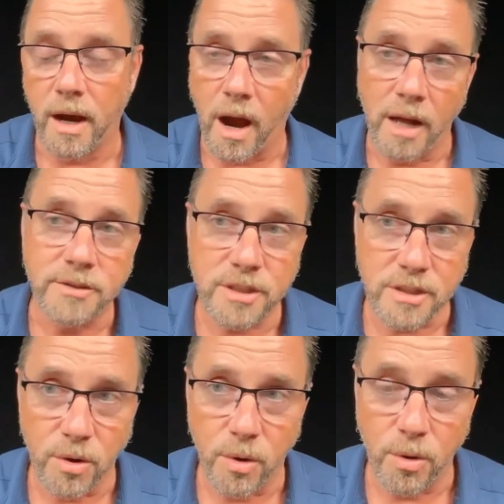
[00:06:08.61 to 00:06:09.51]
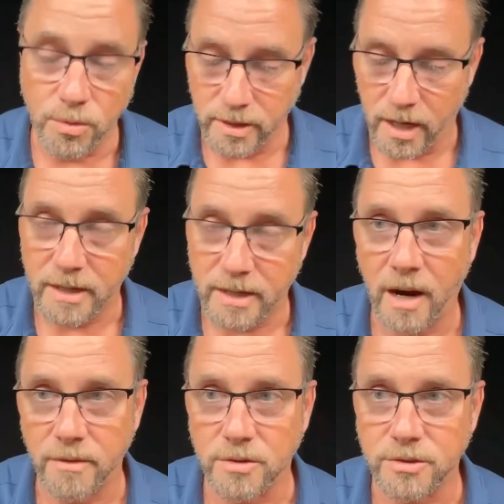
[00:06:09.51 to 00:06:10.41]
unseen gold
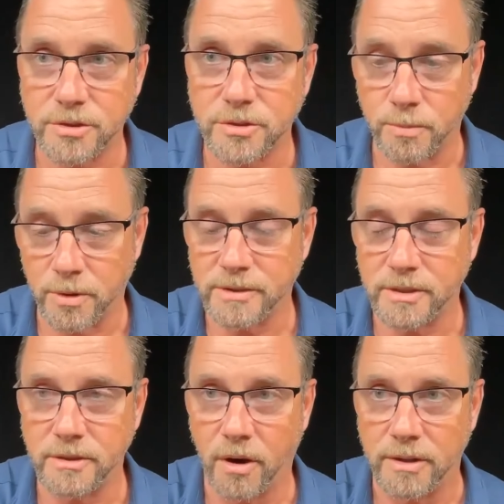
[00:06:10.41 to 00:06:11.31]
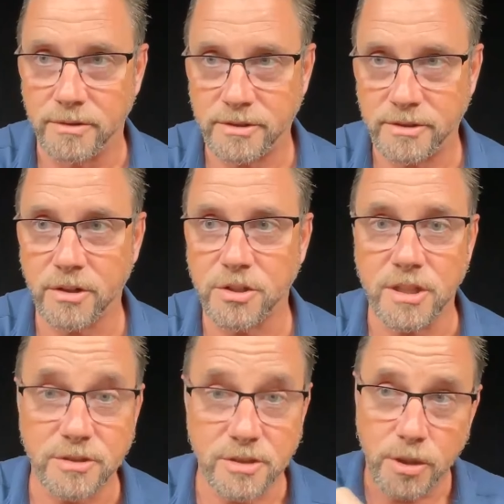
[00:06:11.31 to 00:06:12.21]
covers were printed on sticker
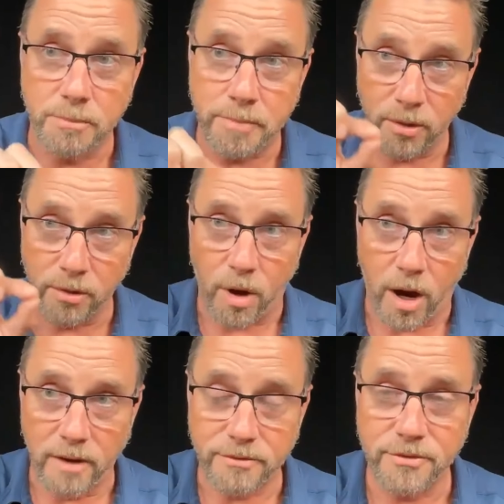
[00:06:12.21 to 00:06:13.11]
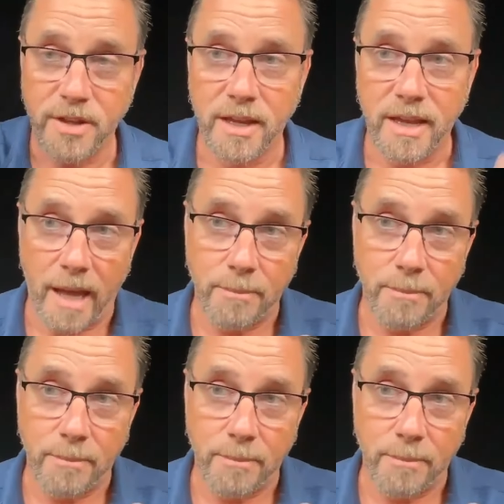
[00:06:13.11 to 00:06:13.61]
sheets, and you could peel them off and